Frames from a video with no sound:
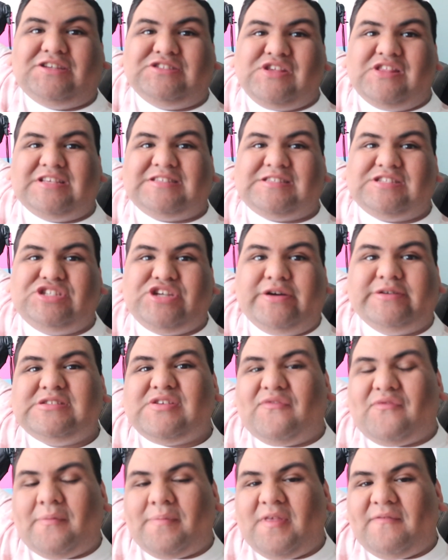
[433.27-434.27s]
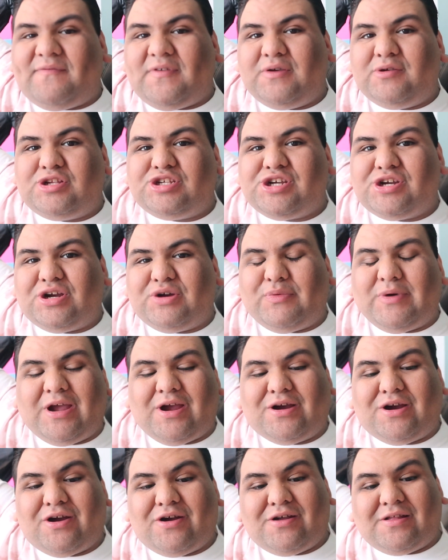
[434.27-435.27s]
So this is Joseph from the future. We
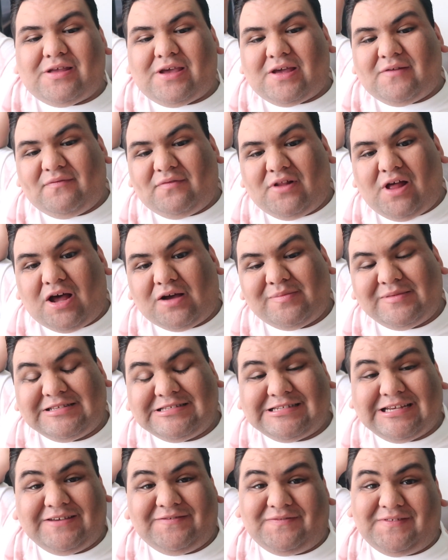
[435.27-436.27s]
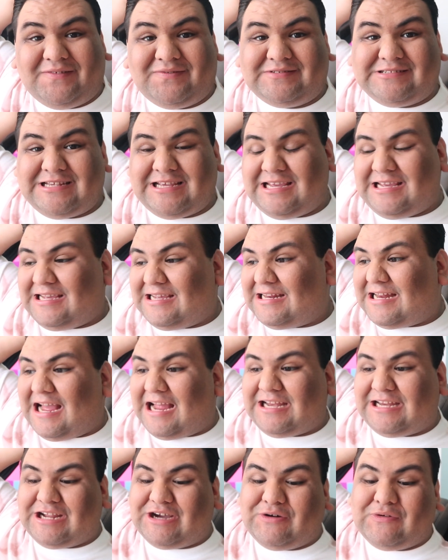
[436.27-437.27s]
are currently in Vlogmas day fifteen.
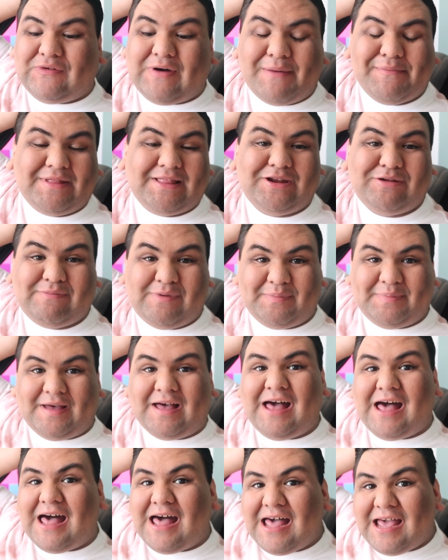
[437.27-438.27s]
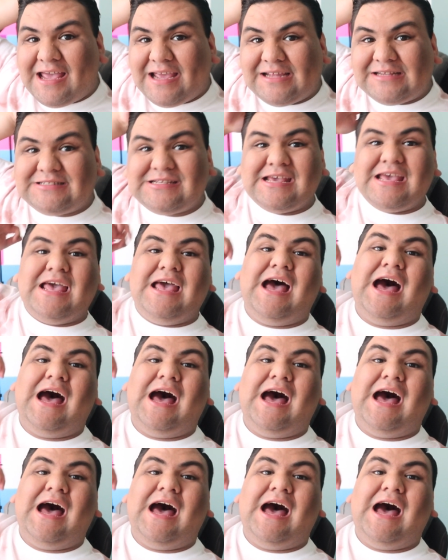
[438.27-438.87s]
I know I'm a little bit behind.